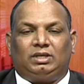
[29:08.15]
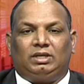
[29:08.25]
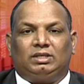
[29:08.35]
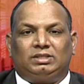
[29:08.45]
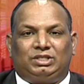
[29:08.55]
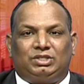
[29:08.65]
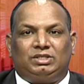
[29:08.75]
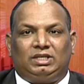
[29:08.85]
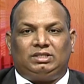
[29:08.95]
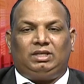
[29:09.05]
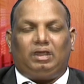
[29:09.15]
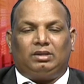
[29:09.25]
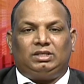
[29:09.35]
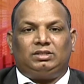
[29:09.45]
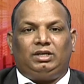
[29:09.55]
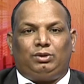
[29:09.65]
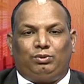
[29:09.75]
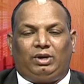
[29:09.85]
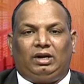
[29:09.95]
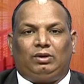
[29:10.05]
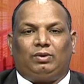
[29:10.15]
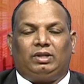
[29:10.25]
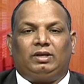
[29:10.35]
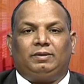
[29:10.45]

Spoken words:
section 60 and 62 reading together.